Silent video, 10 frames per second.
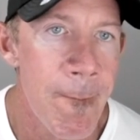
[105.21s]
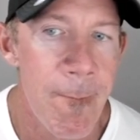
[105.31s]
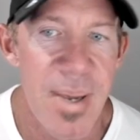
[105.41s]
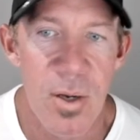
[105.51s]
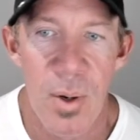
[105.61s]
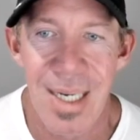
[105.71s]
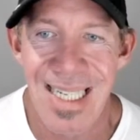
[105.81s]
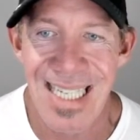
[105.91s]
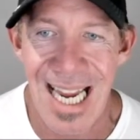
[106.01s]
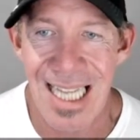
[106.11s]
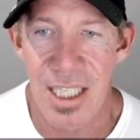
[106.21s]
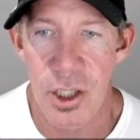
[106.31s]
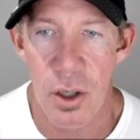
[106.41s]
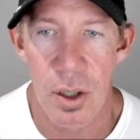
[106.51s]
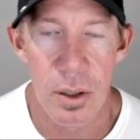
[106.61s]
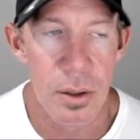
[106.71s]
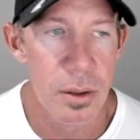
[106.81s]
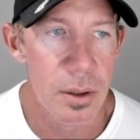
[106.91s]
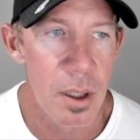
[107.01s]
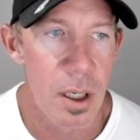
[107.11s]
Bitcoin daily chart,
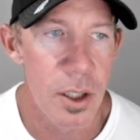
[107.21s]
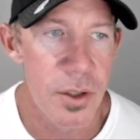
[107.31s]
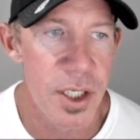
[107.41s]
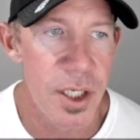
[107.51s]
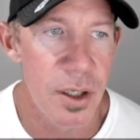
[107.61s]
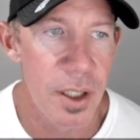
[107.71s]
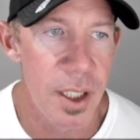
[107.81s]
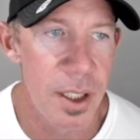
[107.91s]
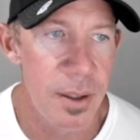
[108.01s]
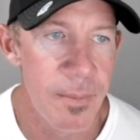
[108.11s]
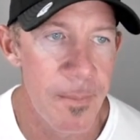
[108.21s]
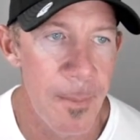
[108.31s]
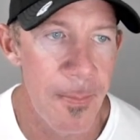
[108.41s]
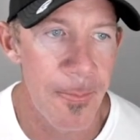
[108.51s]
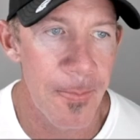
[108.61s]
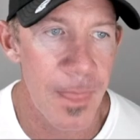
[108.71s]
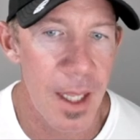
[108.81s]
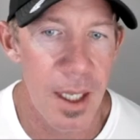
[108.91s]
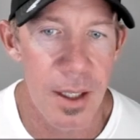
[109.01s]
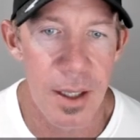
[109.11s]
uh, you're still in
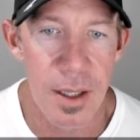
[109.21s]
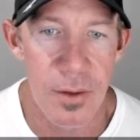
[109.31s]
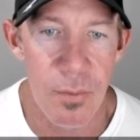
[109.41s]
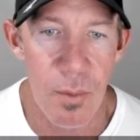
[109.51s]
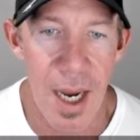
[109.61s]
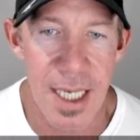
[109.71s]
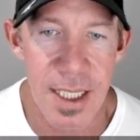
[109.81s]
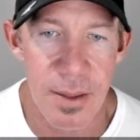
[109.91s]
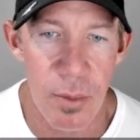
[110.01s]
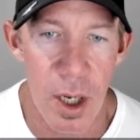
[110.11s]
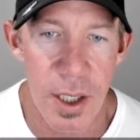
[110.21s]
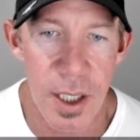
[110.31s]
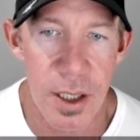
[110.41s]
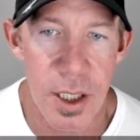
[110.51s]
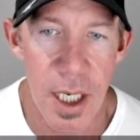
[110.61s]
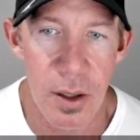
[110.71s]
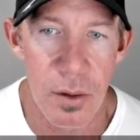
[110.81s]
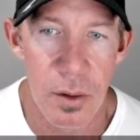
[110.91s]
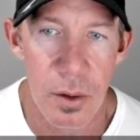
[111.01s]
this rising, broadening channel,